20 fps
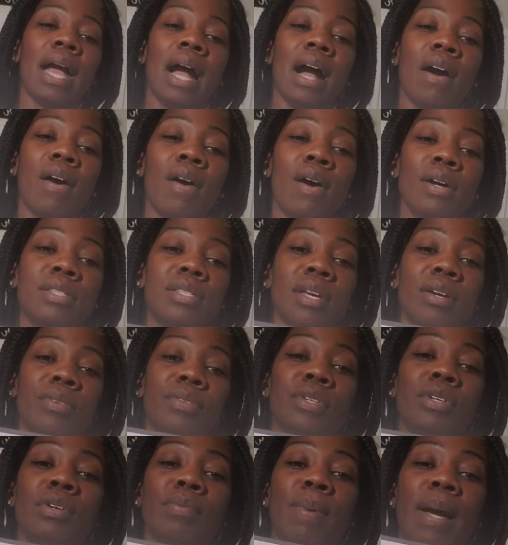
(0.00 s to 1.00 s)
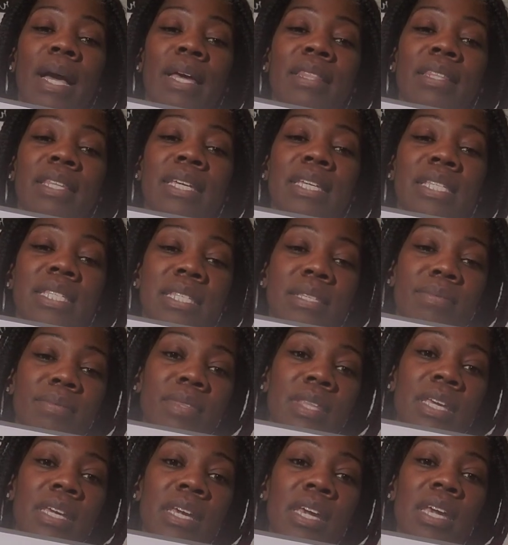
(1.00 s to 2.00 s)
I also knew by this
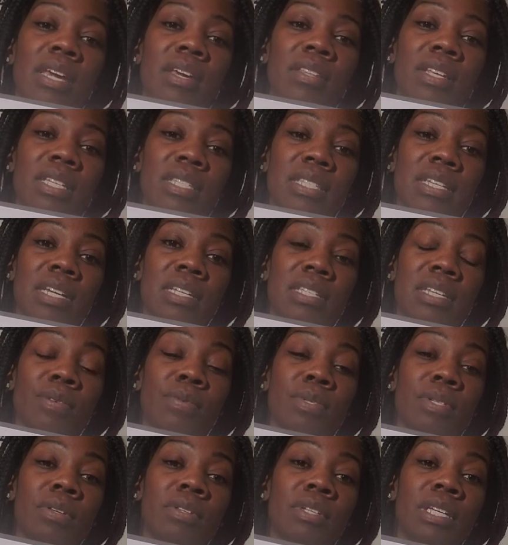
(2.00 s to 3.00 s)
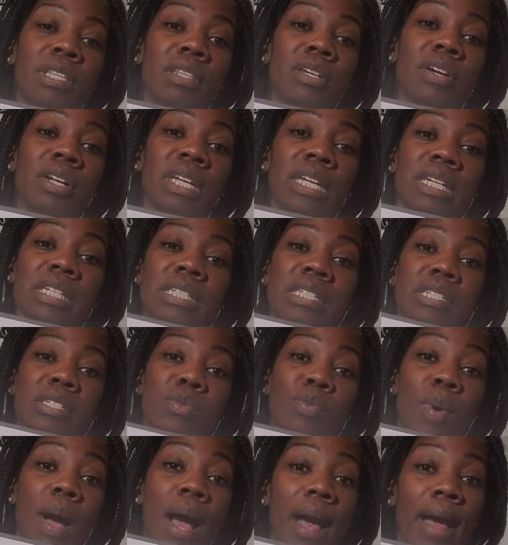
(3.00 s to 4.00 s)
thing here that says it was only 30 inches
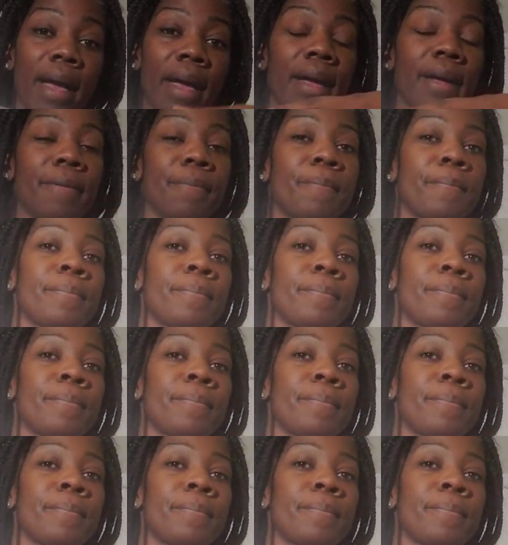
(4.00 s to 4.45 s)
wide.